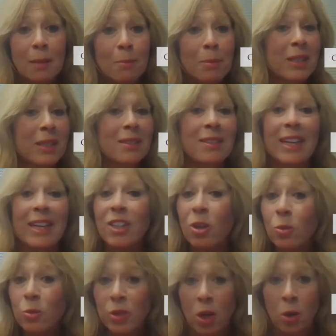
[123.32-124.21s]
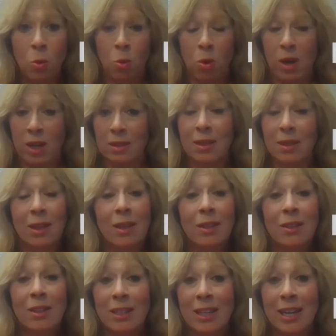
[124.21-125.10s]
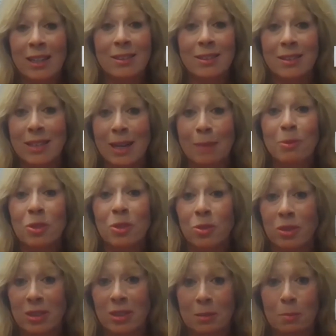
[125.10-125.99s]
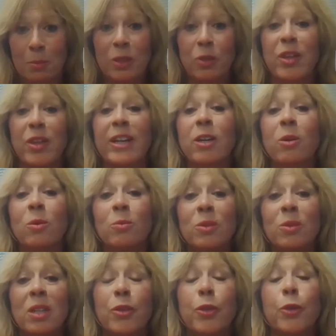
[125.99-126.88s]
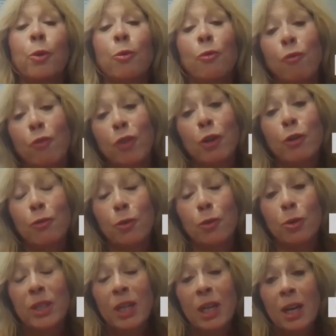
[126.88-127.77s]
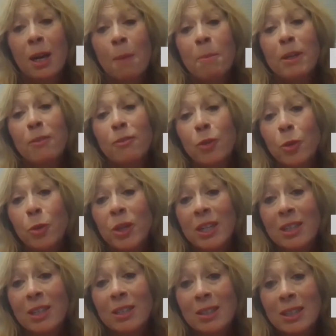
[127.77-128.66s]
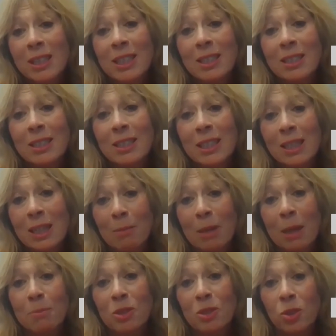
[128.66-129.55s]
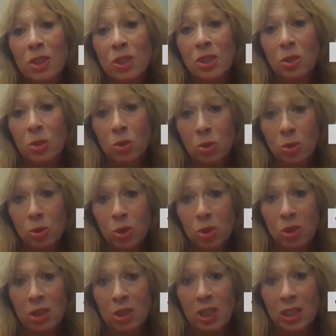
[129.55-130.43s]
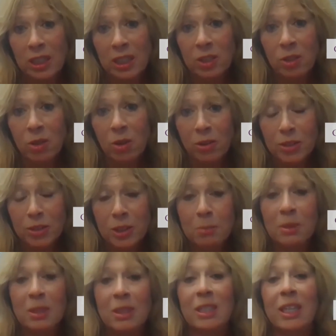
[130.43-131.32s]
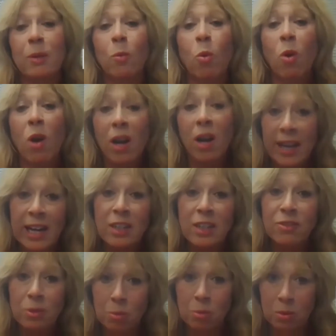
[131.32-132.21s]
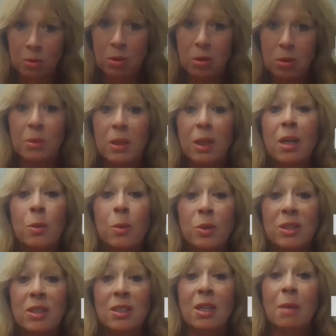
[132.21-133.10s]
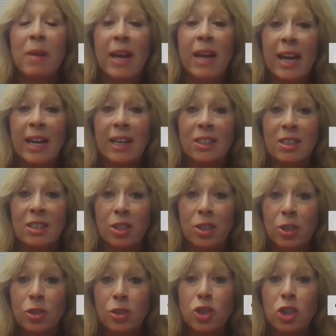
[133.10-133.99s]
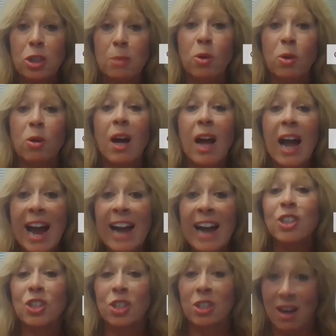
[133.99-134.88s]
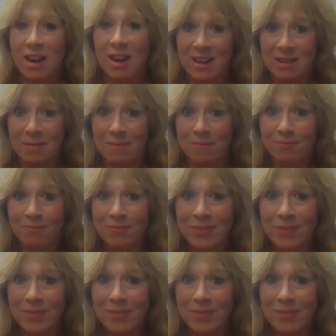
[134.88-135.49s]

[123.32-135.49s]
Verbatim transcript: because they don't know what the next step's going to be, or they don't, they're fearful. But if you can at least come up to a solution and then ultimately walk out of the room with some executionable action item.